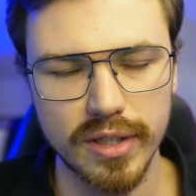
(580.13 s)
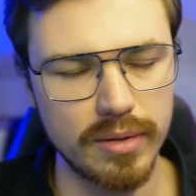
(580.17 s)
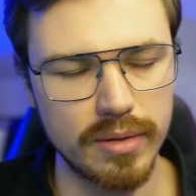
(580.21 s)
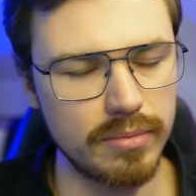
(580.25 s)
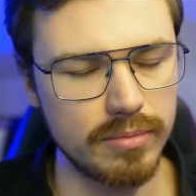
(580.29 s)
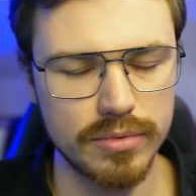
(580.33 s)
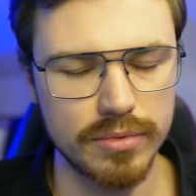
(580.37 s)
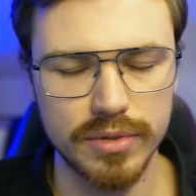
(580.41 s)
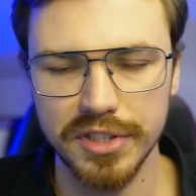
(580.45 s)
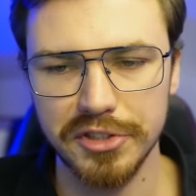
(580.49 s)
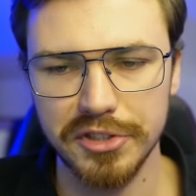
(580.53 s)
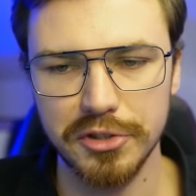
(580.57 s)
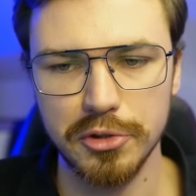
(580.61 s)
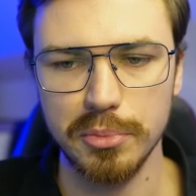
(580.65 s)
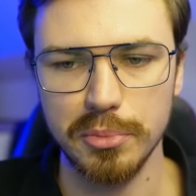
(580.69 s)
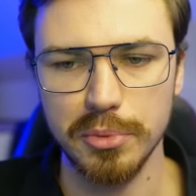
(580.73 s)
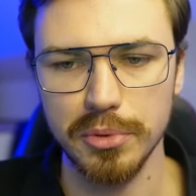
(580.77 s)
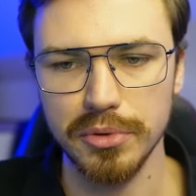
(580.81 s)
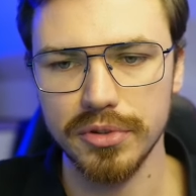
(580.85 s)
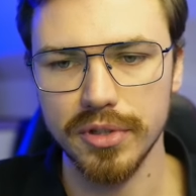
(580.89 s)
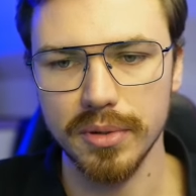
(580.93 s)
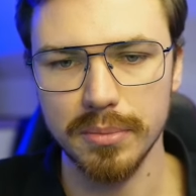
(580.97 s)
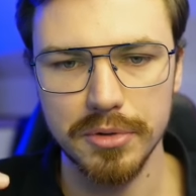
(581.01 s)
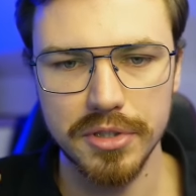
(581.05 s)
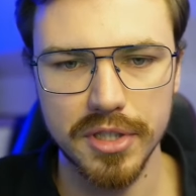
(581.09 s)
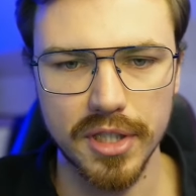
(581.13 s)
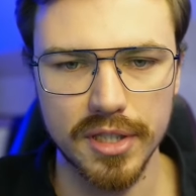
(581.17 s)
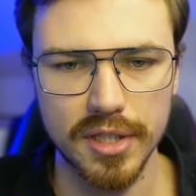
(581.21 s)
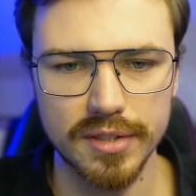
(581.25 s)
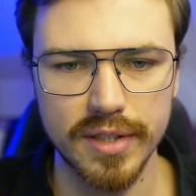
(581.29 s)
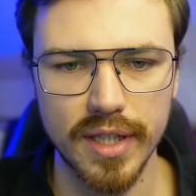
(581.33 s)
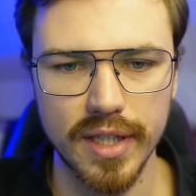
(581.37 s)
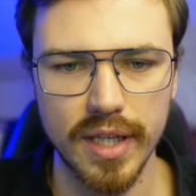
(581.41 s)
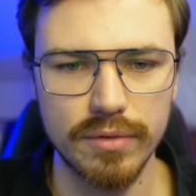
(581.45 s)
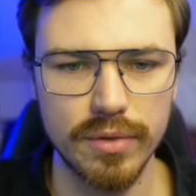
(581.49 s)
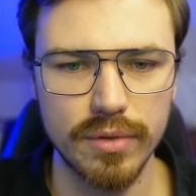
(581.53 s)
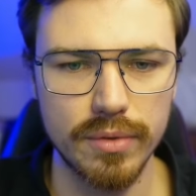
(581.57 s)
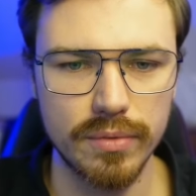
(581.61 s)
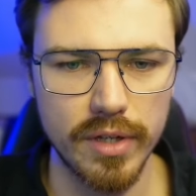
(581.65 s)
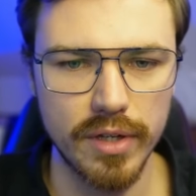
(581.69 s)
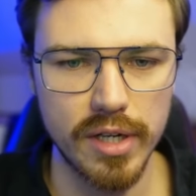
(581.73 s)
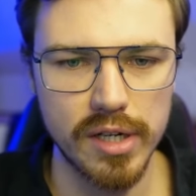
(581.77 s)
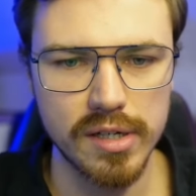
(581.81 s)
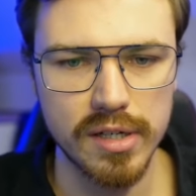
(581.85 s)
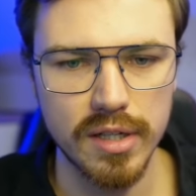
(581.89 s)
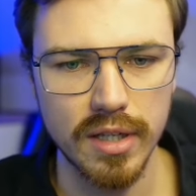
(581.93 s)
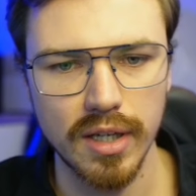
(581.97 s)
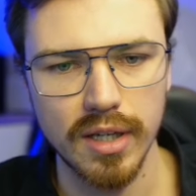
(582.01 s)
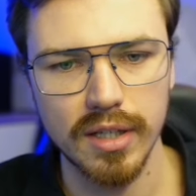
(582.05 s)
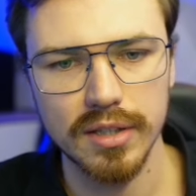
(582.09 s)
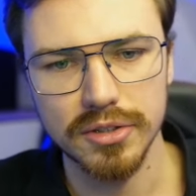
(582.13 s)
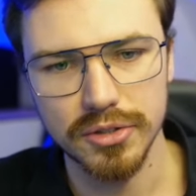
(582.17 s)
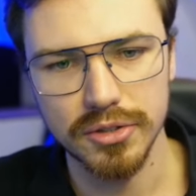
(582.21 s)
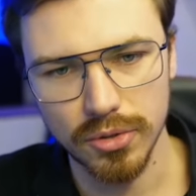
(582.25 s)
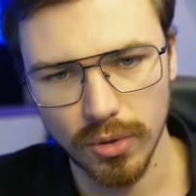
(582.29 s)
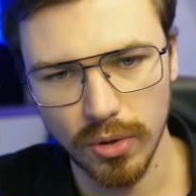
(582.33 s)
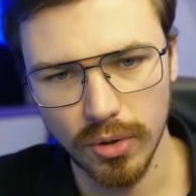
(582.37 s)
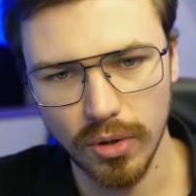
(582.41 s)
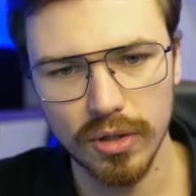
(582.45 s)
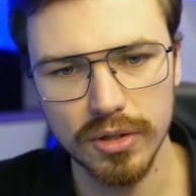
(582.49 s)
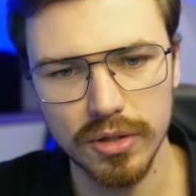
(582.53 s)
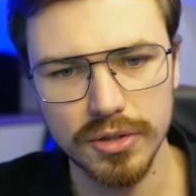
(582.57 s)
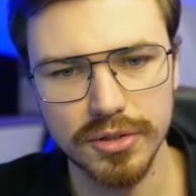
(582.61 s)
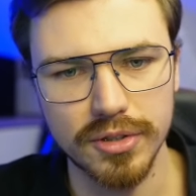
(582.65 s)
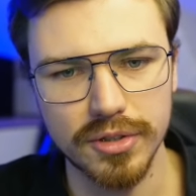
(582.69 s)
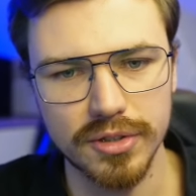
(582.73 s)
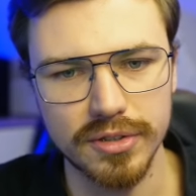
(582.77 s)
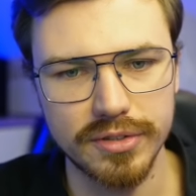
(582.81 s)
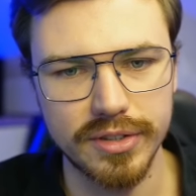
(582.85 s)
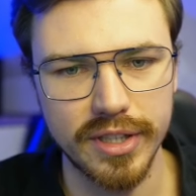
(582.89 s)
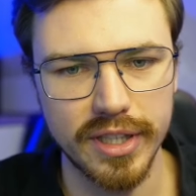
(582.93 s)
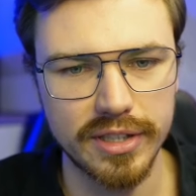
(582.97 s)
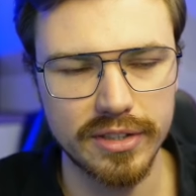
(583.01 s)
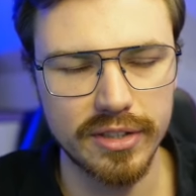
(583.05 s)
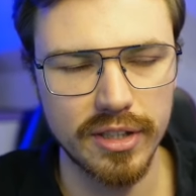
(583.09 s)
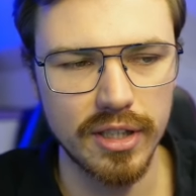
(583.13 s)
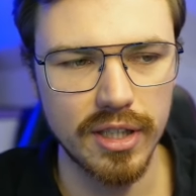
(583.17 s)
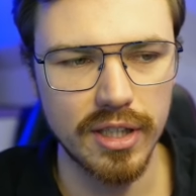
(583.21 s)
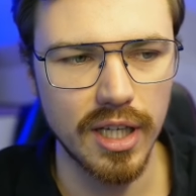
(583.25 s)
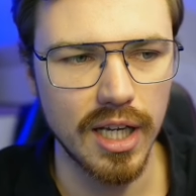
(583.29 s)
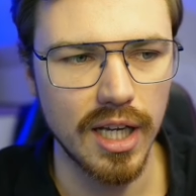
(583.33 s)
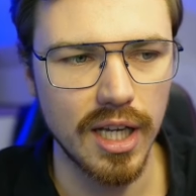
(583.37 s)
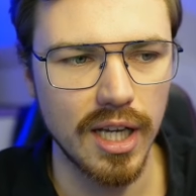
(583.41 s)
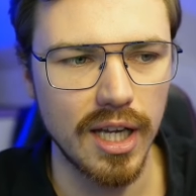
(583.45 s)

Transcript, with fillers: I distribute them just everywhere. So also on TikTok.